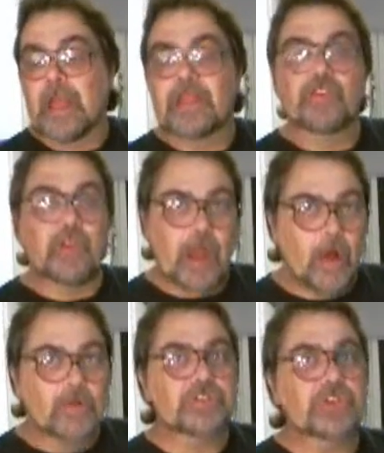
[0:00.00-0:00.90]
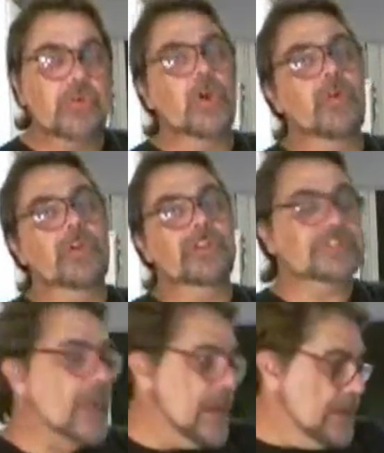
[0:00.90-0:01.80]
And you can also go to the
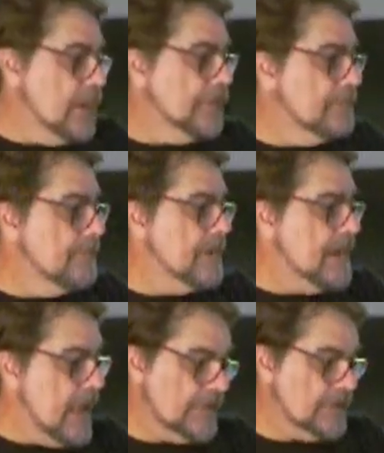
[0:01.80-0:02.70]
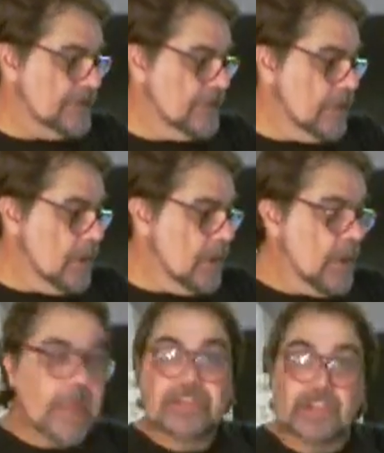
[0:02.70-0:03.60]
site Nothing But Nets
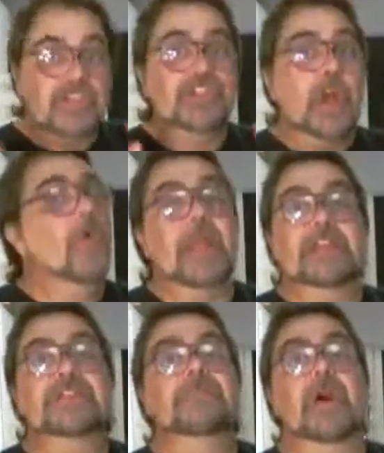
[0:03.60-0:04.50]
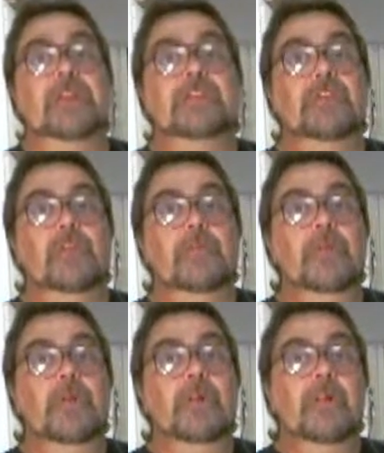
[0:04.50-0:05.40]
and just donate some money to him
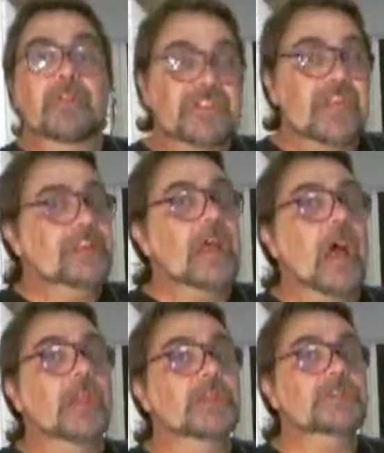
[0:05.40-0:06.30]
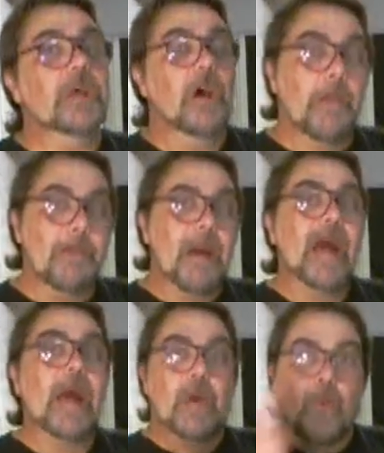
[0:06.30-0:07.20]
ten dollars will
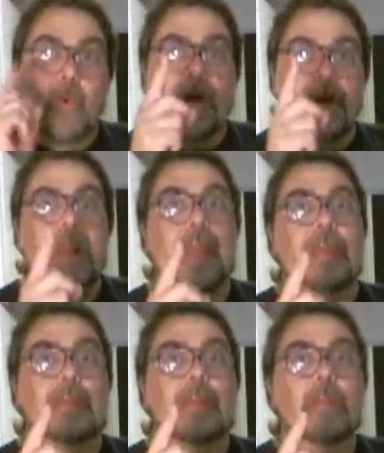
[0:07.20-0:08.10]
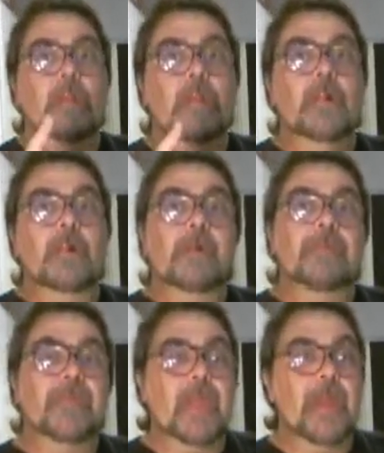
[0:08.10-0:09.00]
buy one net.
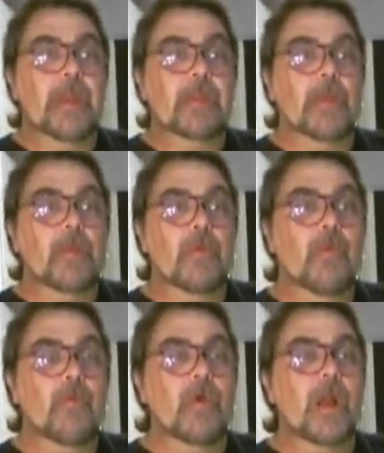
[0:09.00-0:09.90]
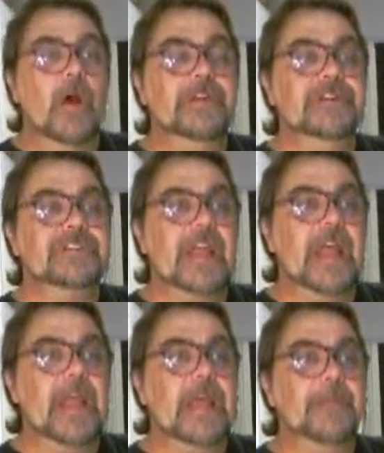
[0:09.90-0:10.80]
And what I
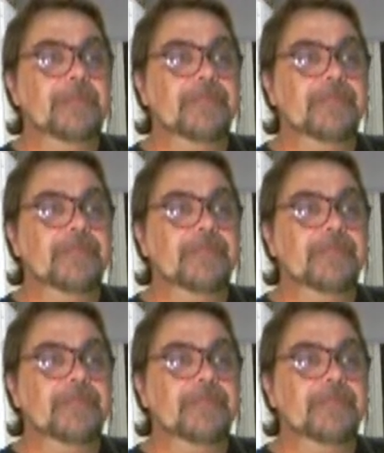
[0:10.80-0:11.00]
understand,